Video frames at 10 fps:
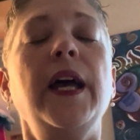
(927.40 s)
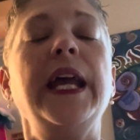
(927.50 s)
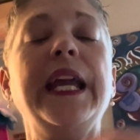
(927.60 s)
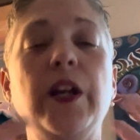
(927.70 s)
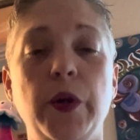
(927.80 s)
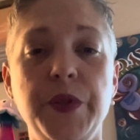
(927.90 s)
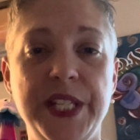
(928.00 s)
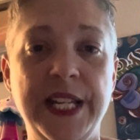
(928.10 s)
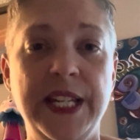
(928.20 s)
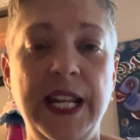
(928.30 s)
it goes
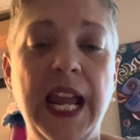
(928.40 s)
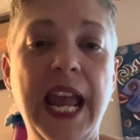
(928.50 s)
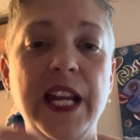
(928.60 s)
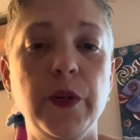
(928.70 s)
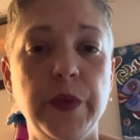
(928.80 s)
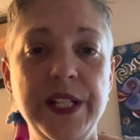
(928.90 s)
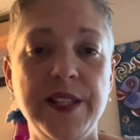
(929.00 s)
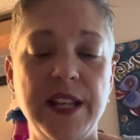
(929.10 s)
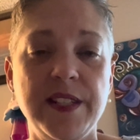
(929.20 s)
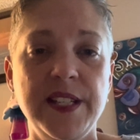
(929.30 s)
in and it
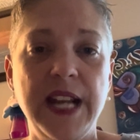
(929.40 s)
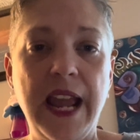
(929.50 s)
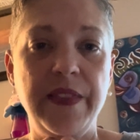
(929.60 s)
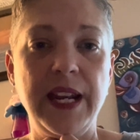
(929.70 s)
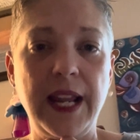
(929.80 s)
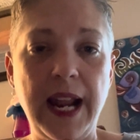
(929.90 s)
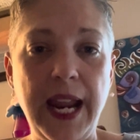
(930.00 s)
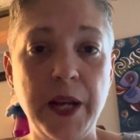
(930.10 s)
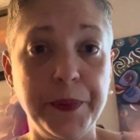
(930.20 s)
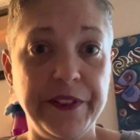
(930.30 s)
resets it, and then it
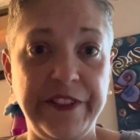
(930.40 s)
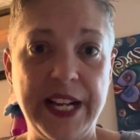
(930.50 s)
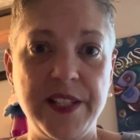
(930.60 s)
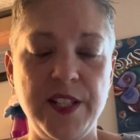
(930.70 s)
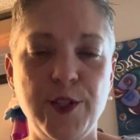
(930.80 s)
amplifies it.